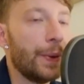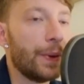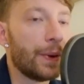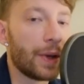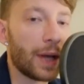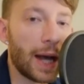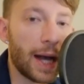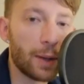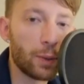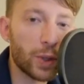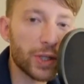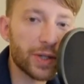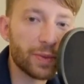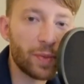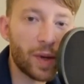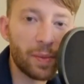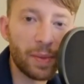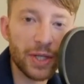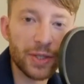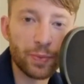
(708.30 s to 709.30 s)
I was a
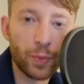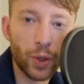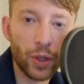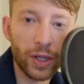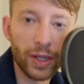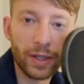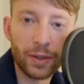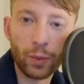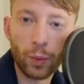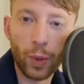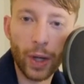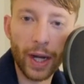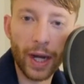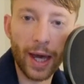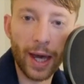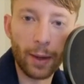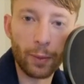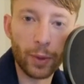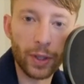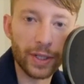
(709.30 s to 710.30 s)
mama's boy when
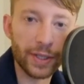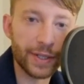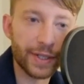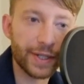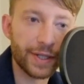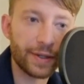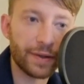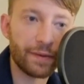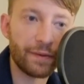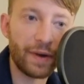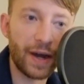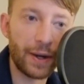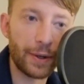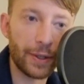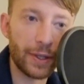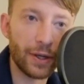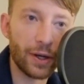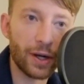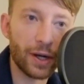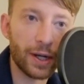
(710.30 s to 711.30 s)
I was very
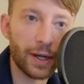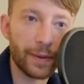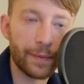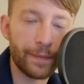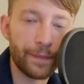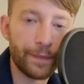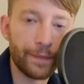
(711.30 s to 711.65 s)
young.